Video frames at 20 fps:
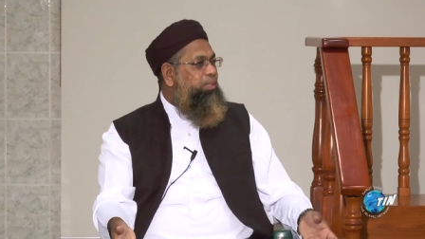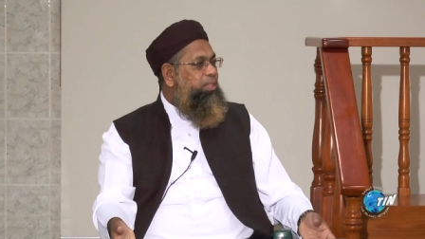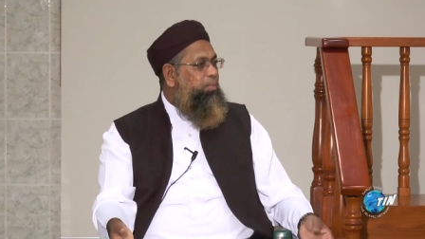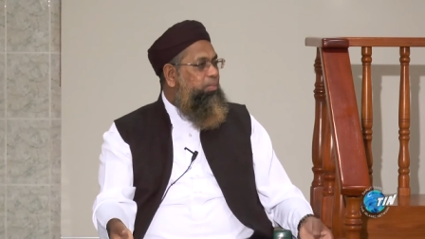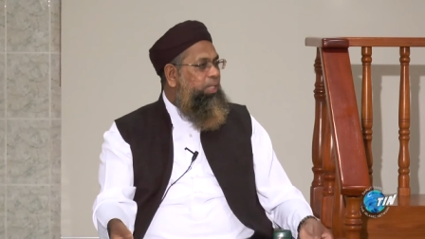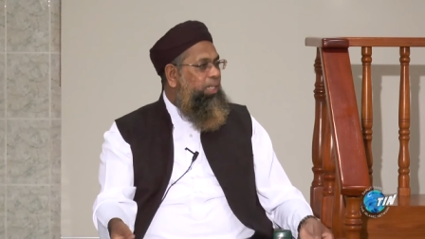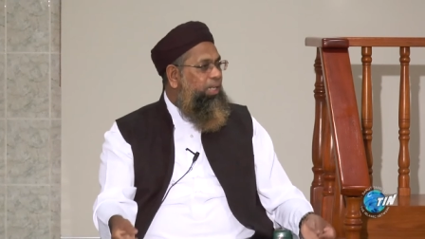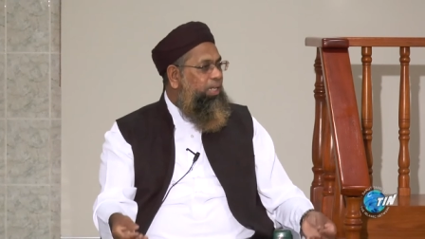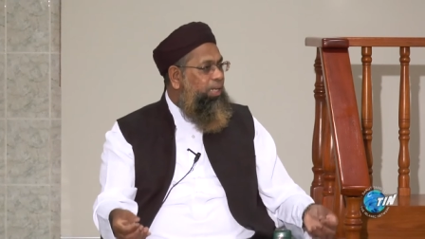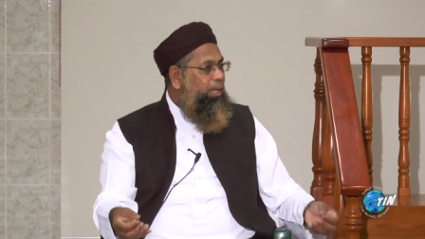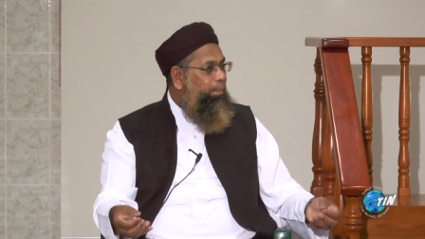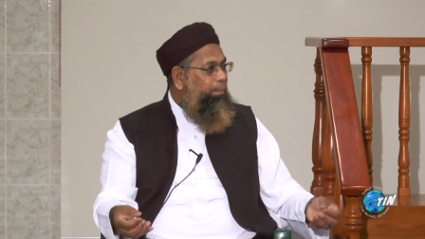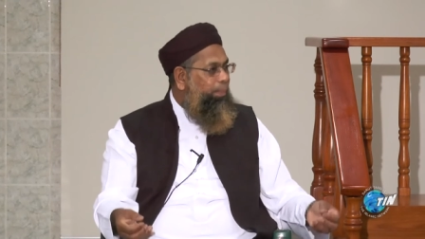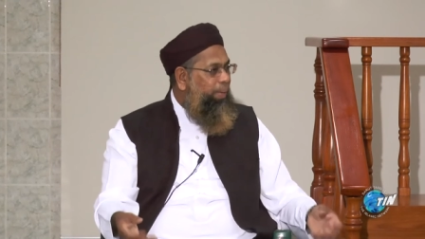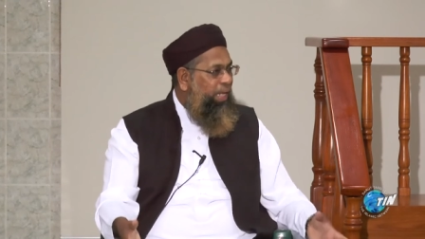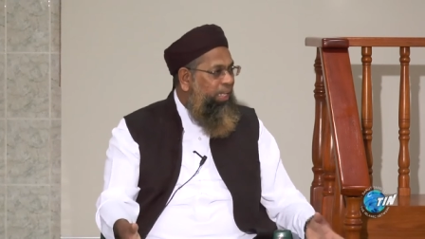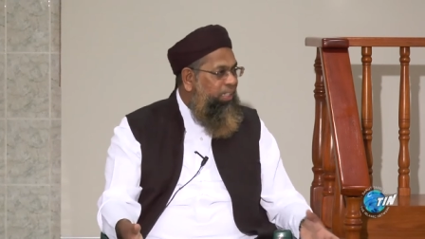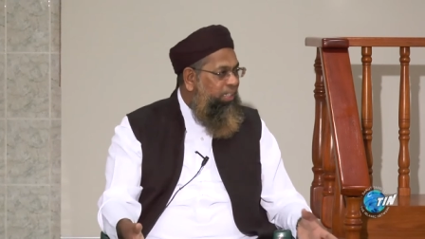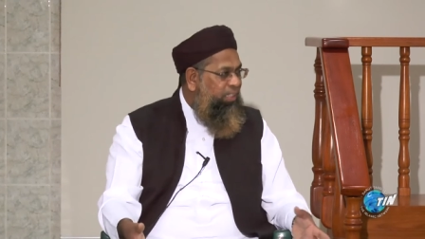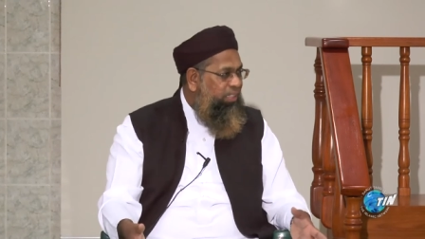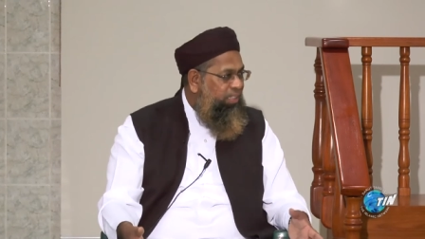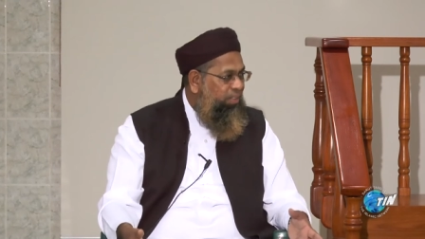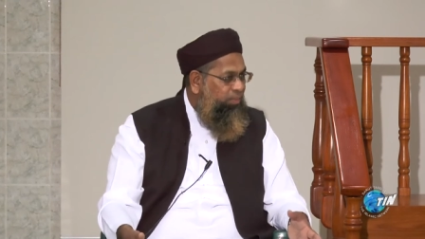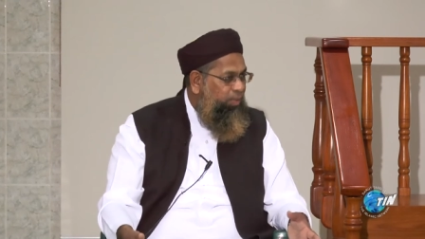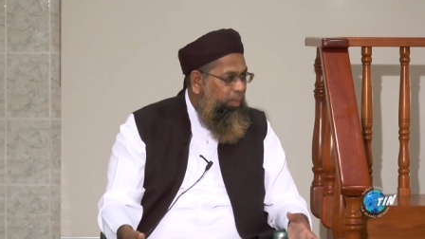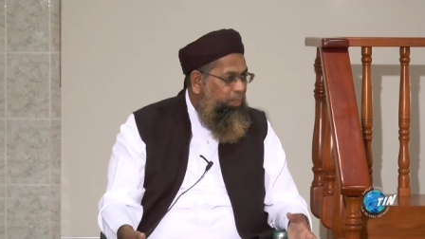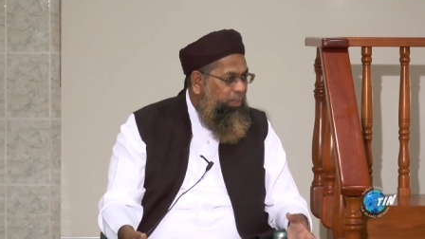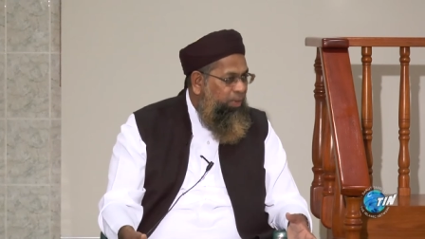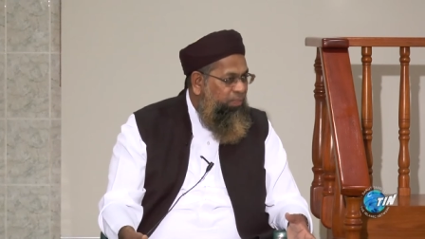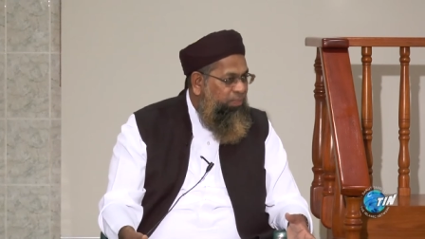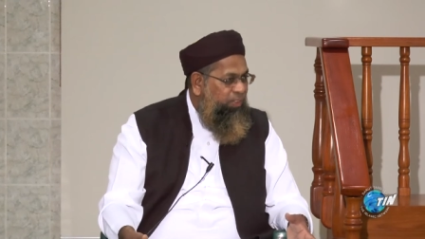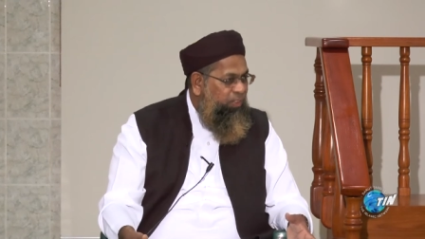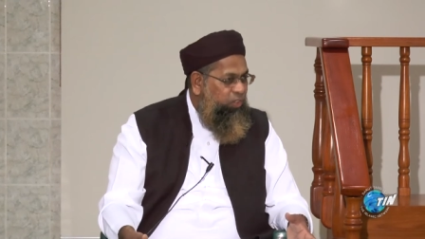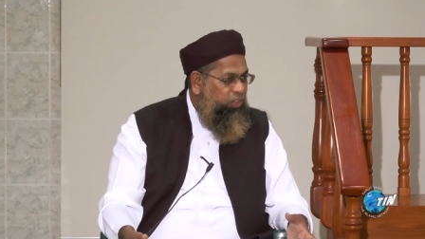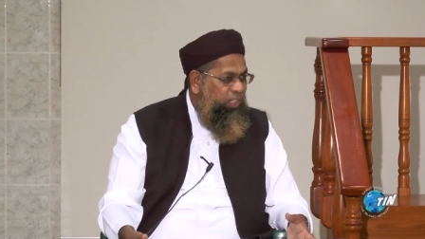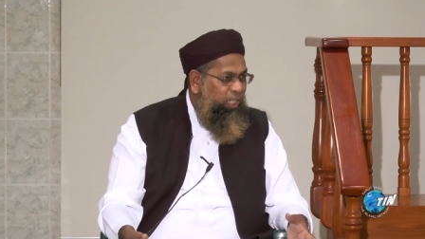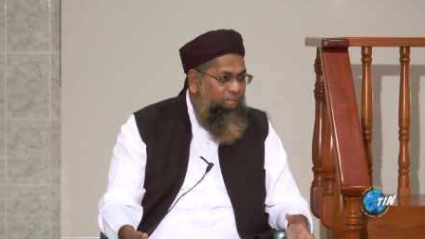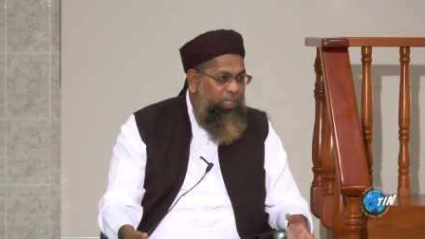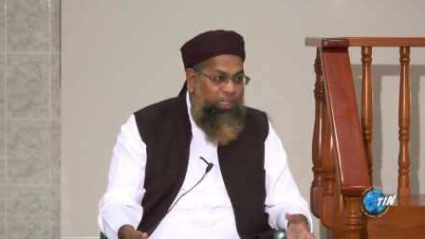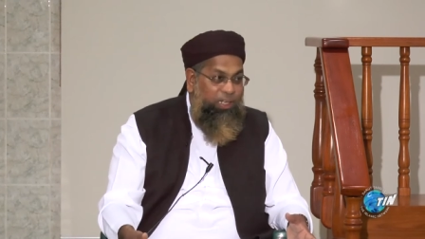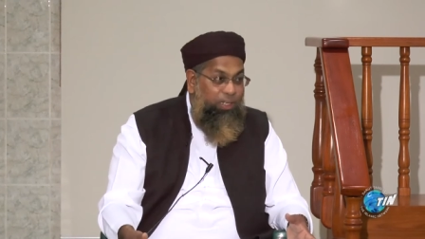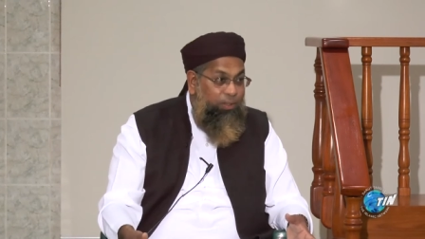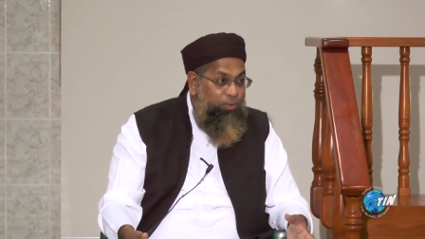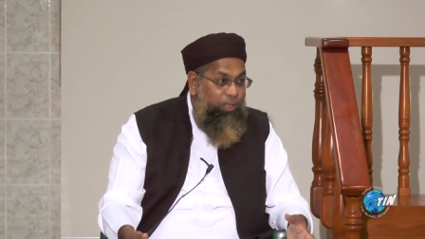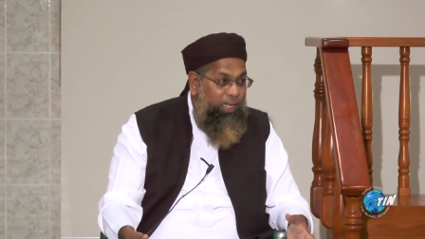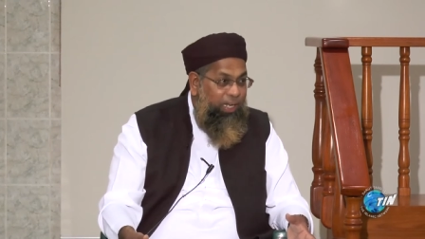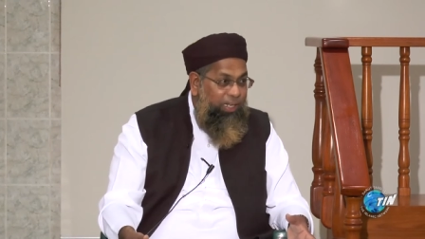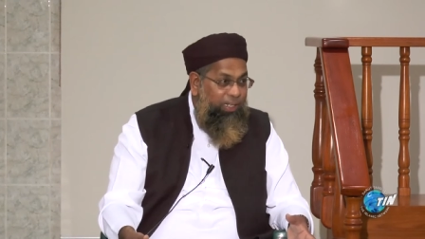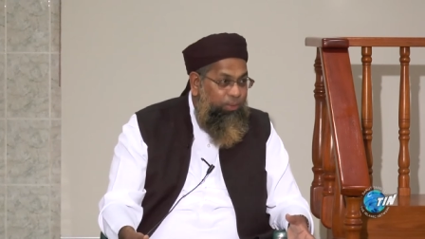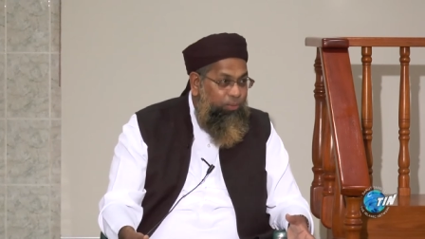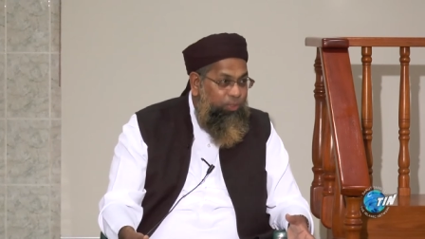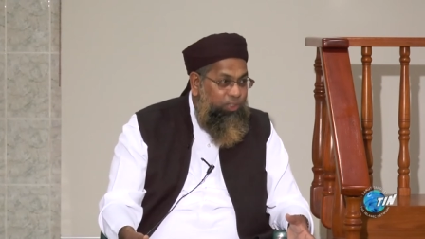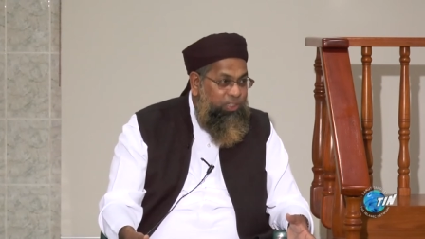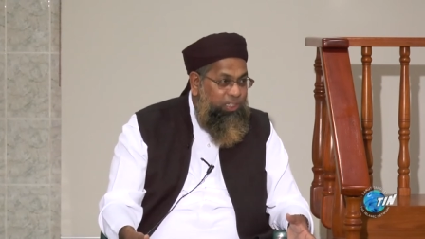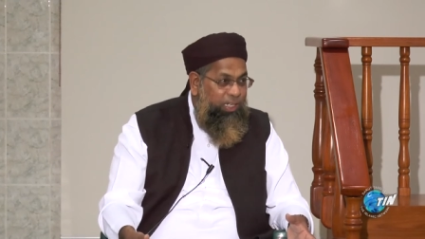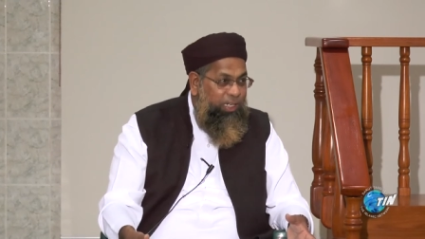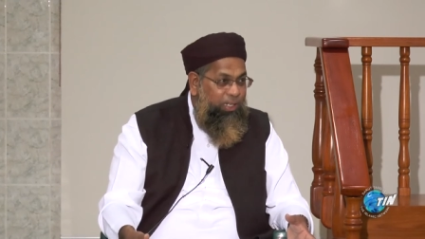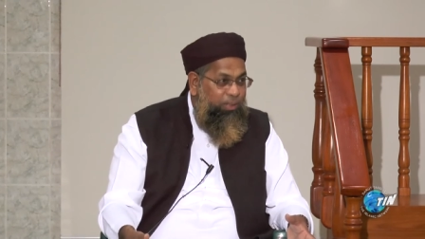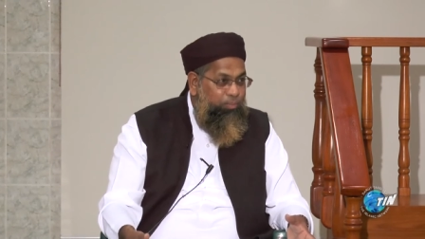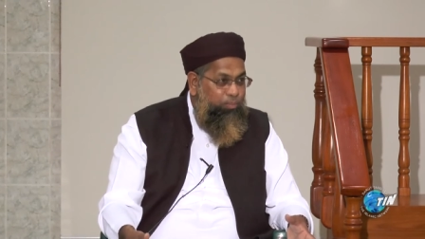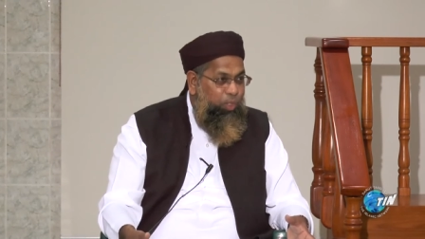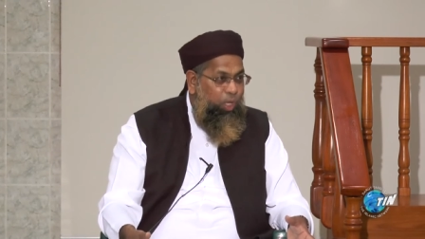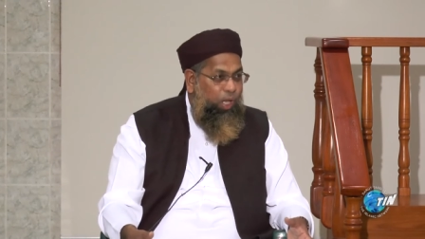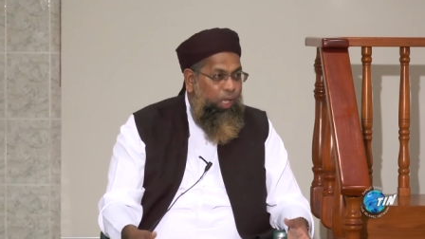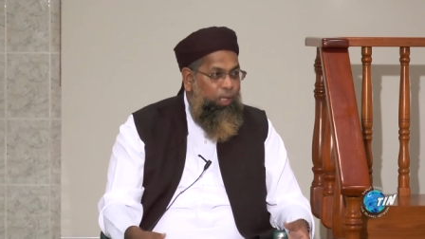to be the companions of the Prophet sallallahu alaihi wasallam.